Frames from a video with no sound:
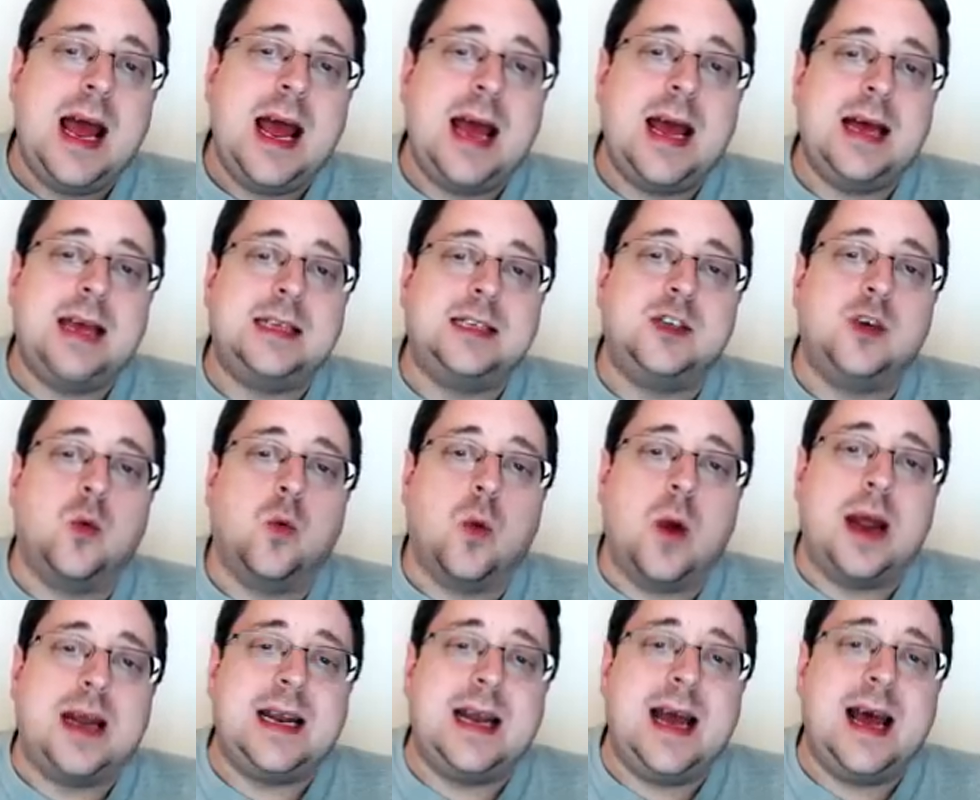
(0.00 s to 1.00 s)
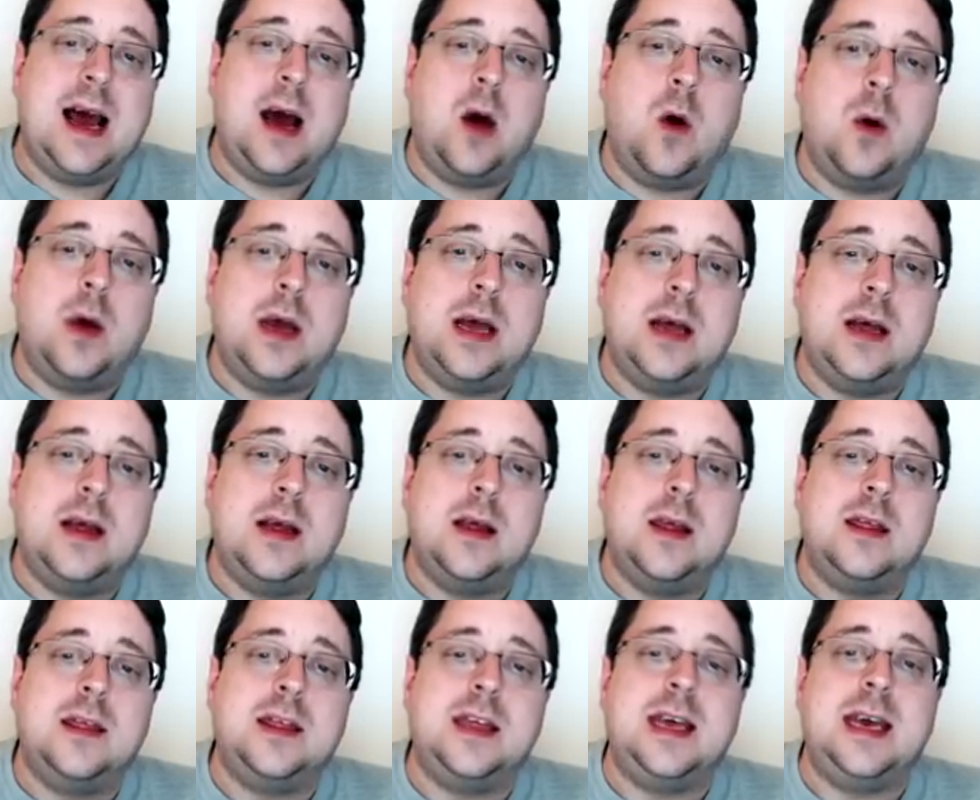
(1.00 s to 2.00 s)
And right now,
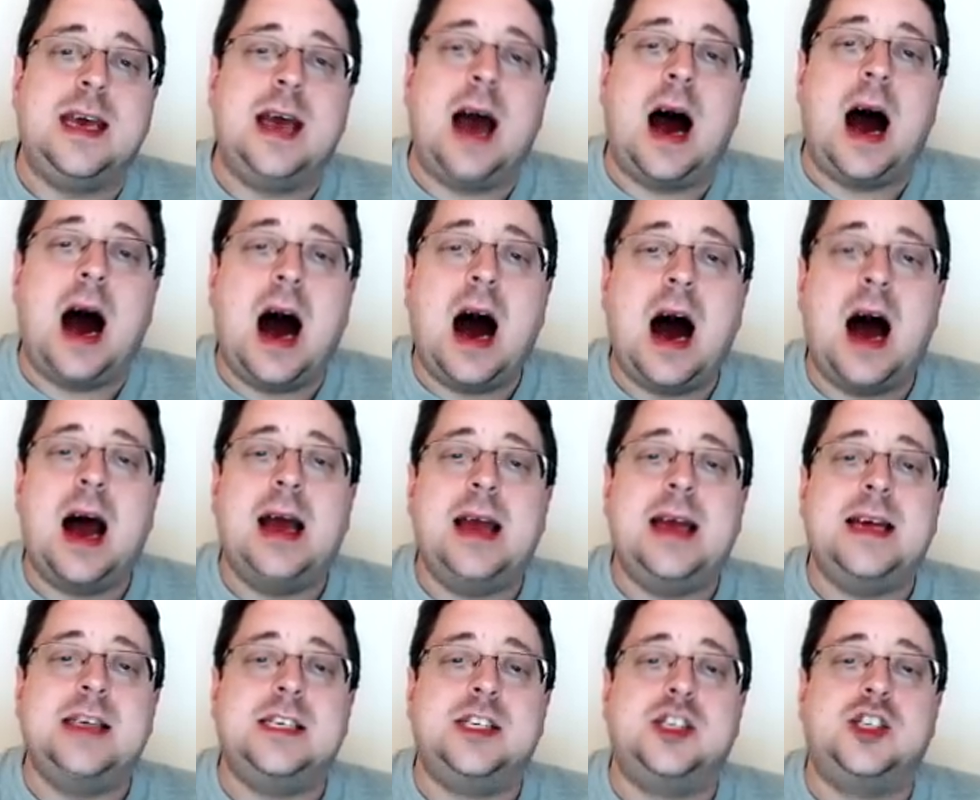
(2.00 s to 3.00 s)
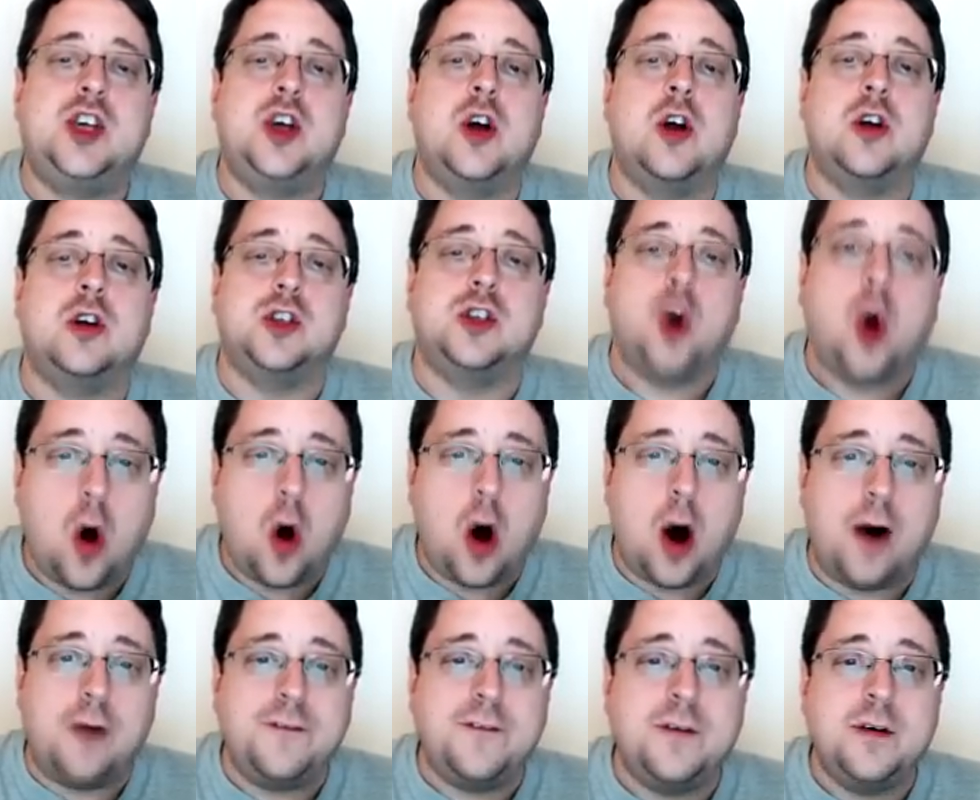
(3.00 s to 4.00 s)
the eye is turned
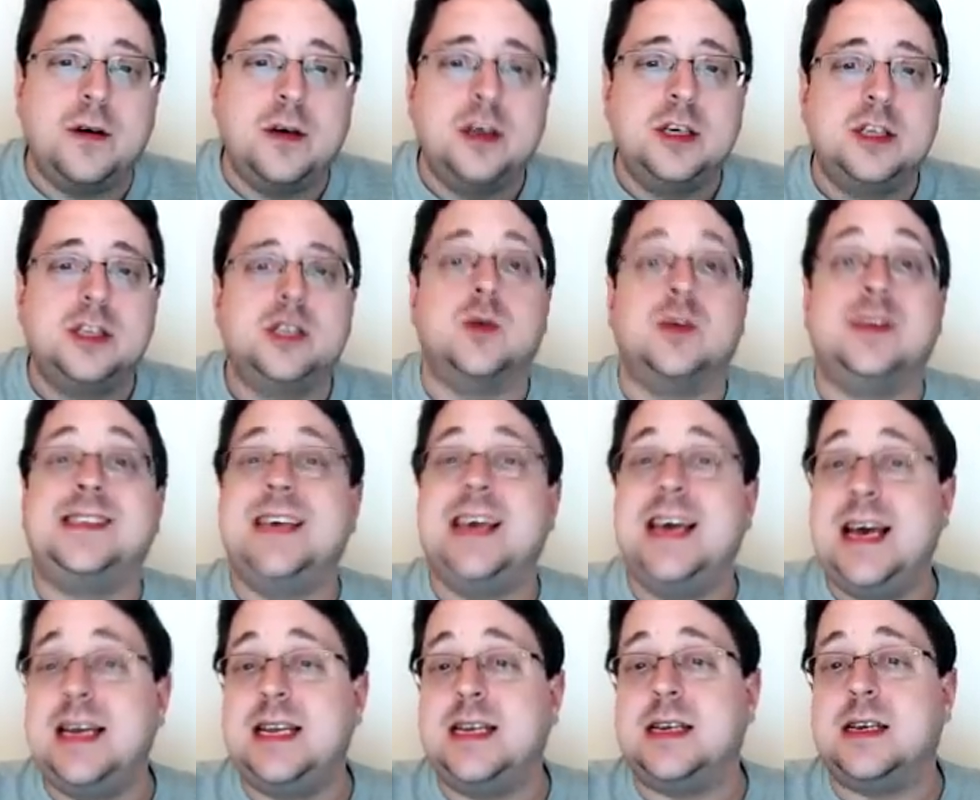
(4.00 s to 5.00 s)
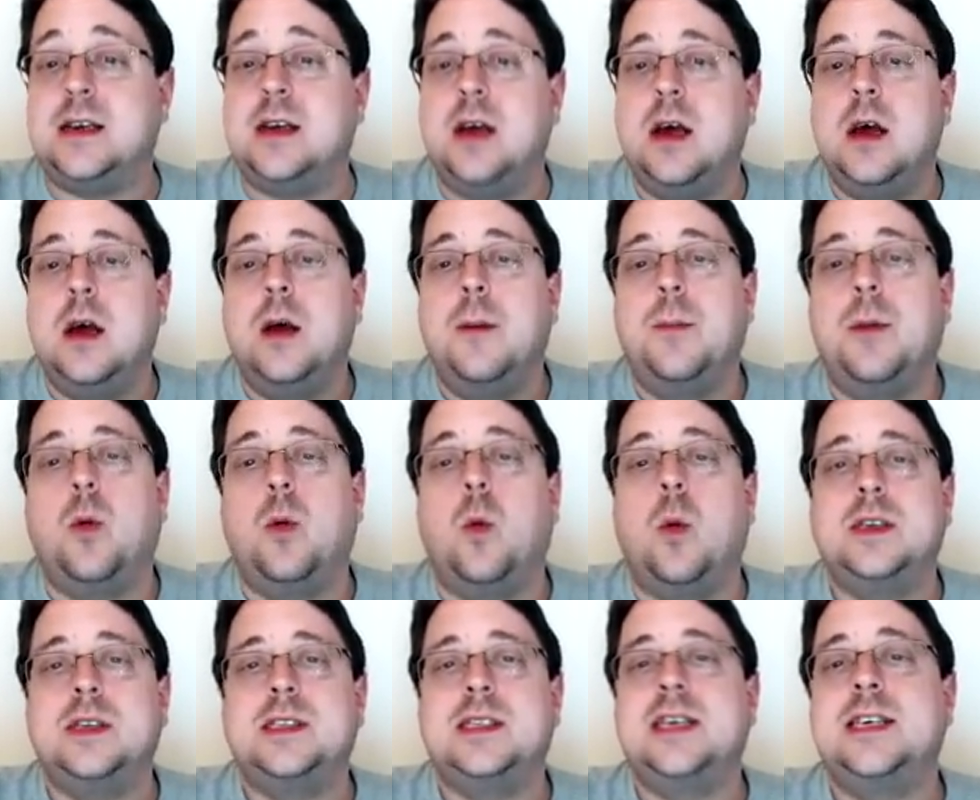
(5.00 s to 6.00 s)
off, so it's hidden, but
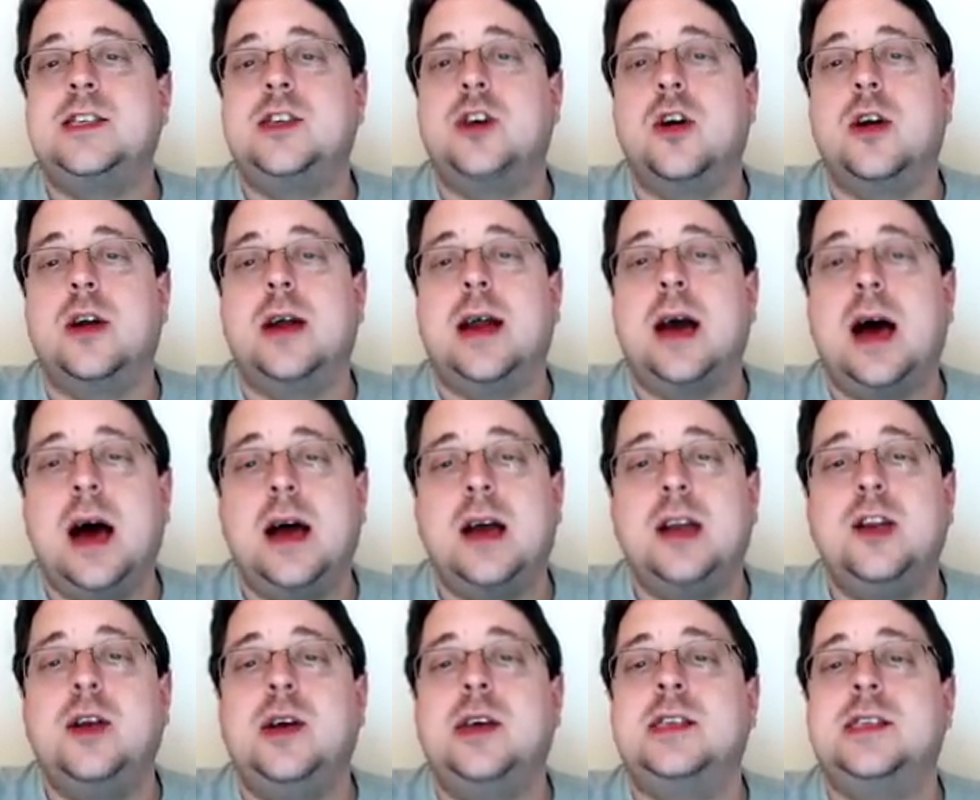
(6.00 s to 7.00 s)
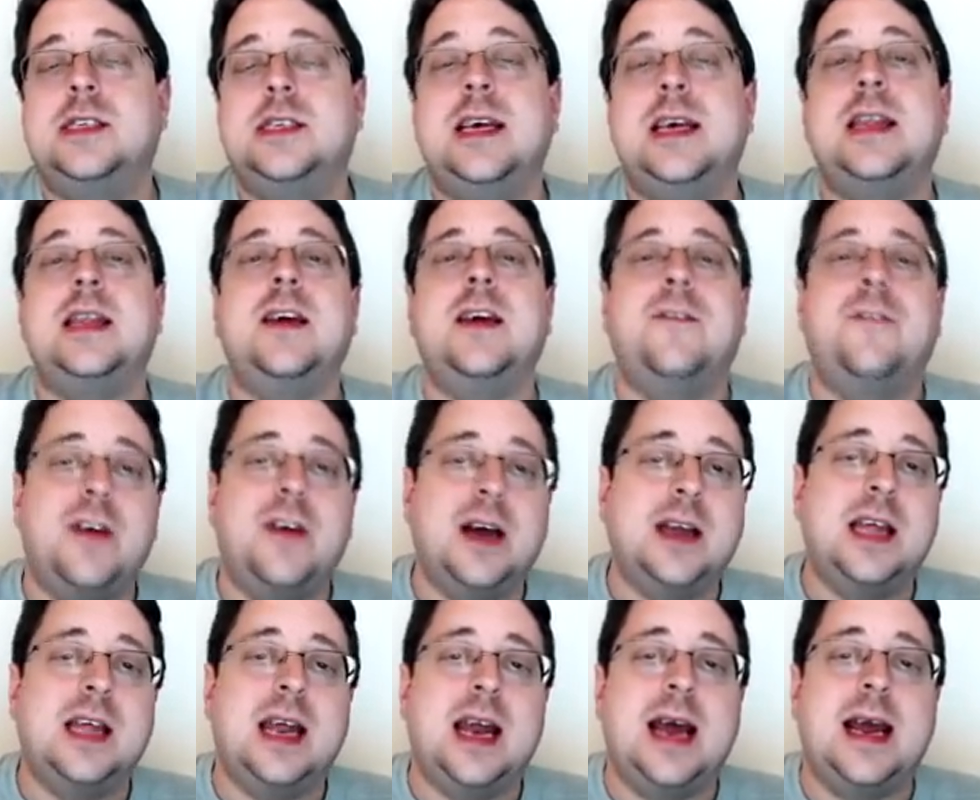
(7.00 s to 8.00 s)
once I turn it on, you can see the
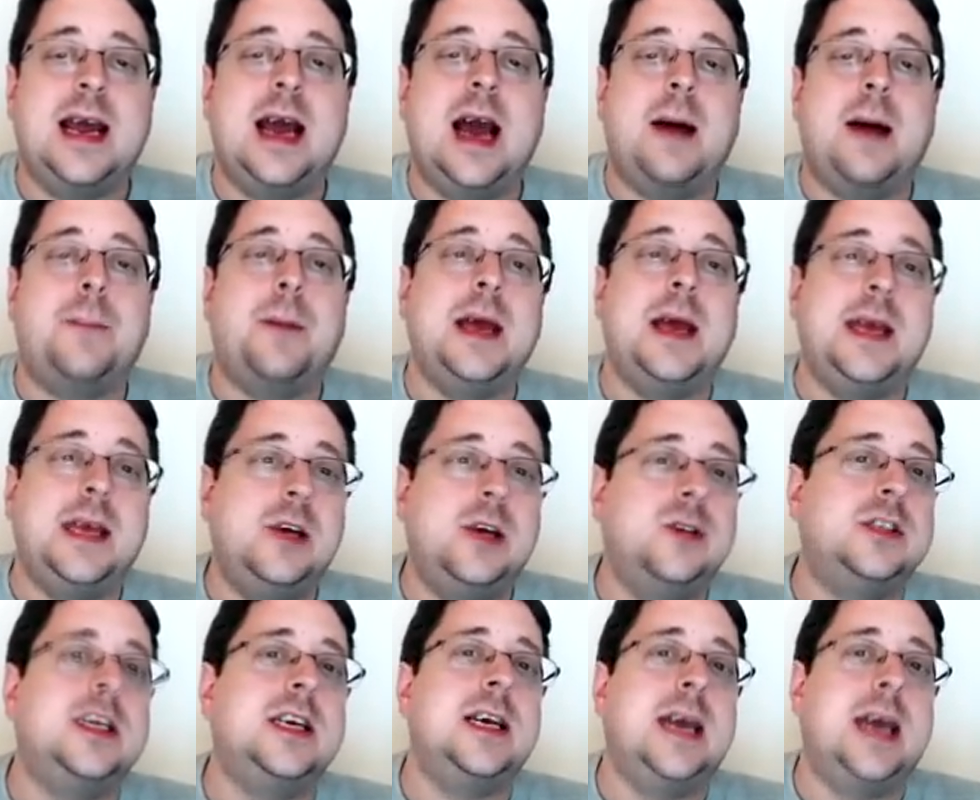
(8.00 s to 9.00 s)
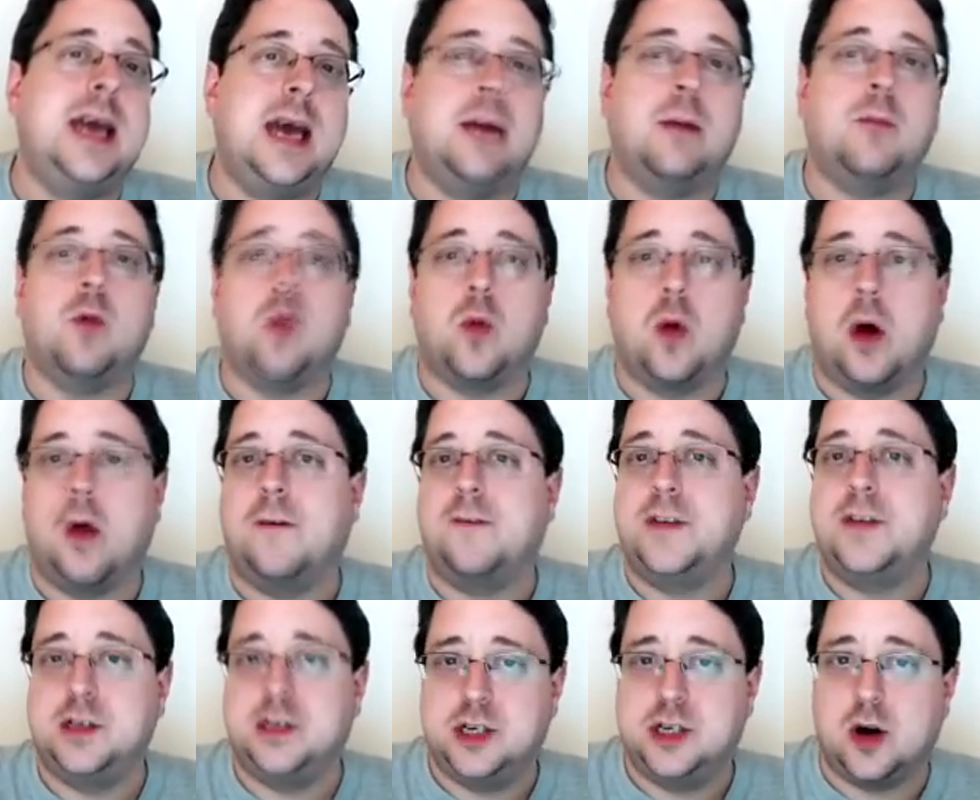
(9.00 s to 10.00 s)
effect that I got by using Camera Raw
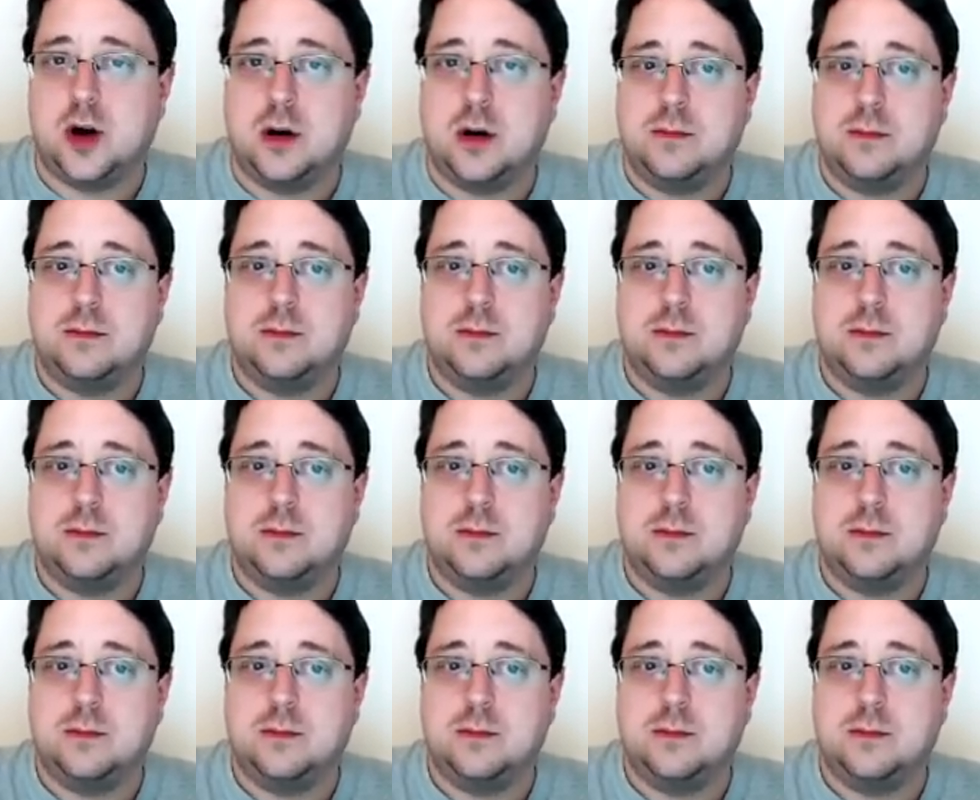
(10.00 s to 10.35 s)
Filter,